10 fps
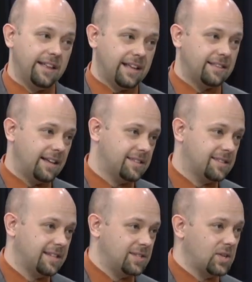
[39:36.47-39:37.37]
that, that,
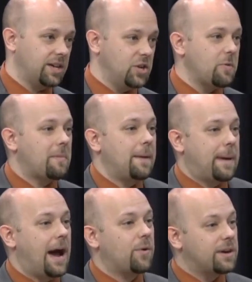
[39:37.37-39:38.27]
that's, that's on you, but my
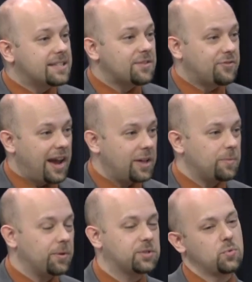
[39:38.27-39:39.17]
power is
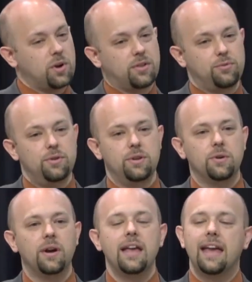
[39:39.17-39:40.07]
available to work through you.